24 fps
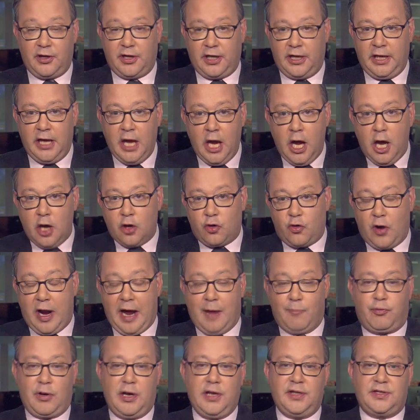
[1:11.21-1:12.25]
the
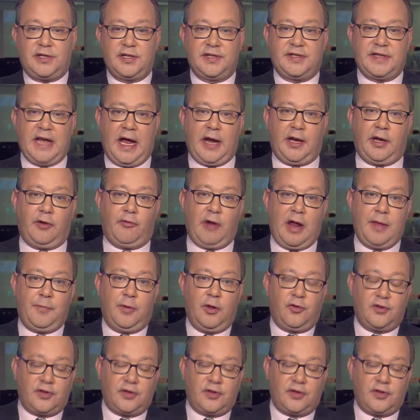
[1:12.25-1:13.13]
crown prince in Saudi Arabia,